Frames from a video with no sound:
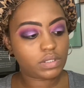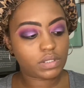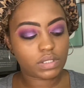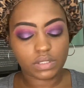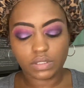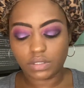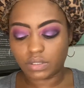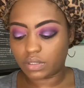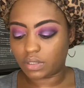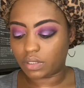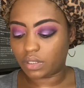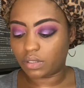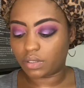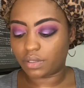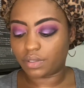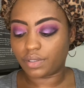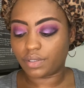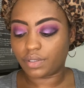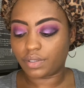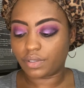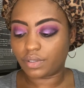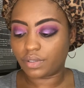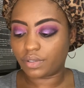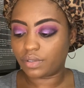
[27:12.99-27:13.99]

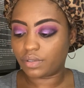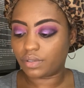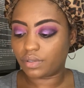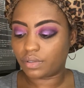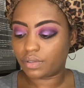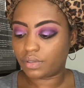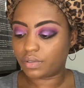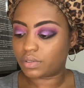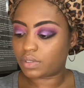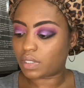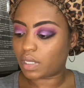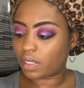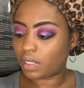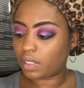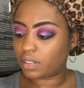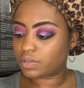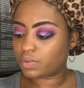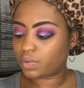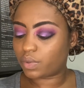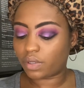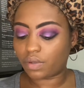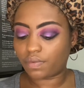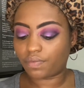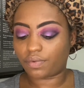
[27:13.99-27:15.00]
Concealer. Did I get
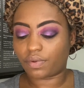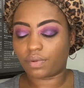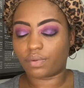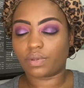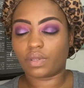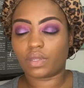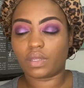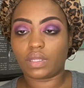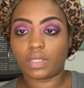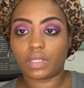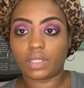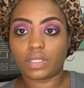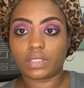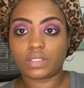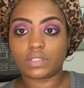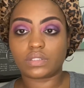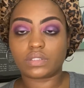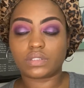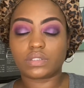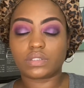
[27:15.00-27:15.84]
12? Okay, yes.